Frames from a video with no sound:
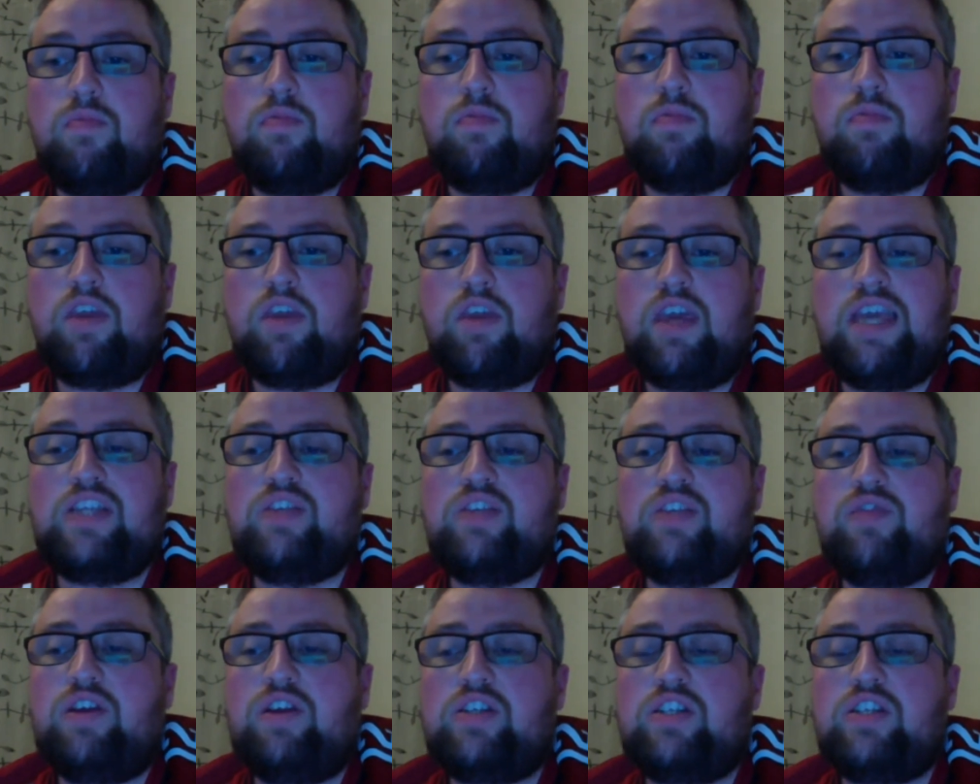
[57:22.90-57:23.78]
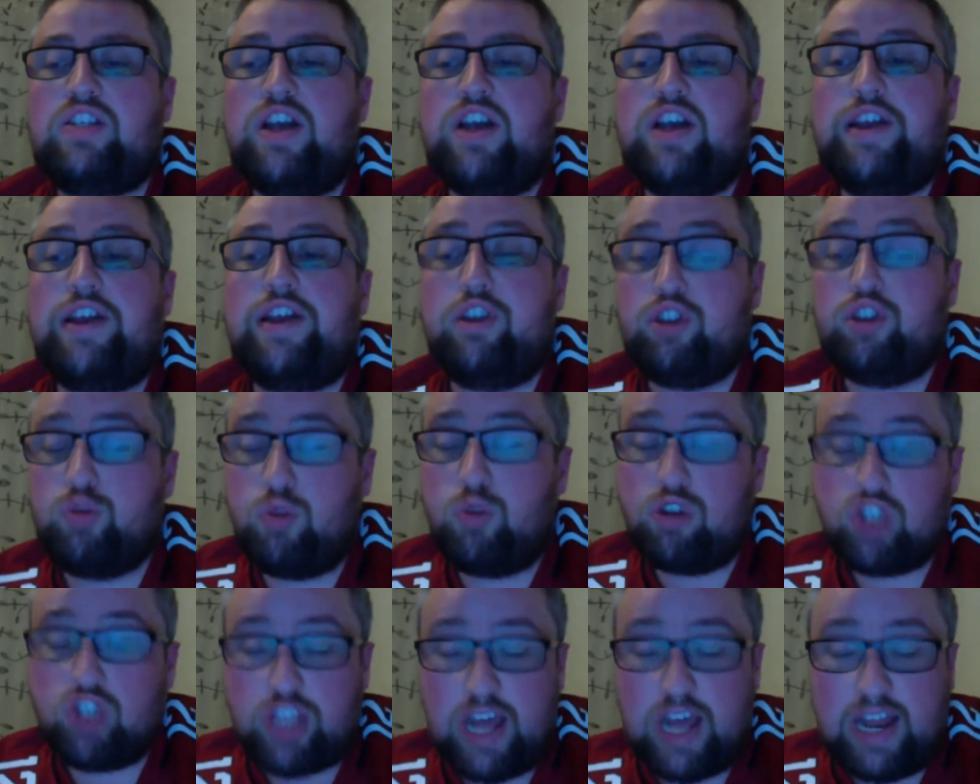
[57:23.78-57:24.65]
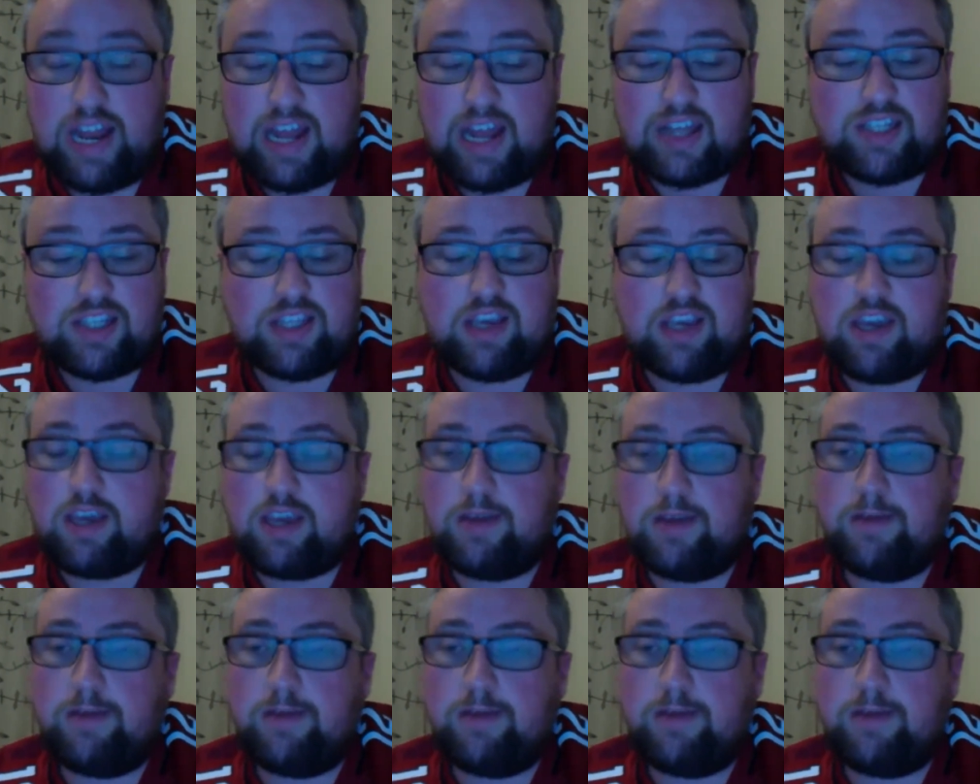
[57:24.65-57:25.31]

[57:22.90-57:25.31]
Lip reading: Chiesa versus Dariush, watched that last night.